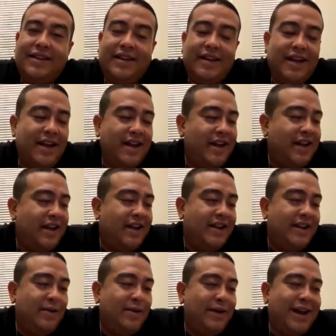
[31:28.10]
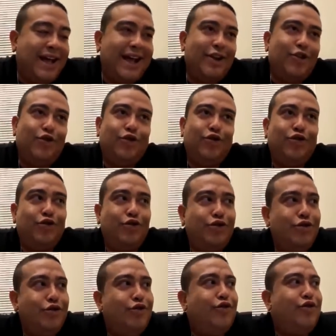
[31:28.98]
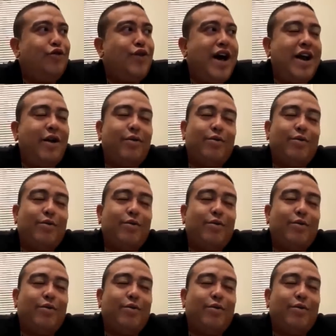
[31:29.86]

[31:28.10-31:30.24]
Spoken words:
yeah, and they were like, you out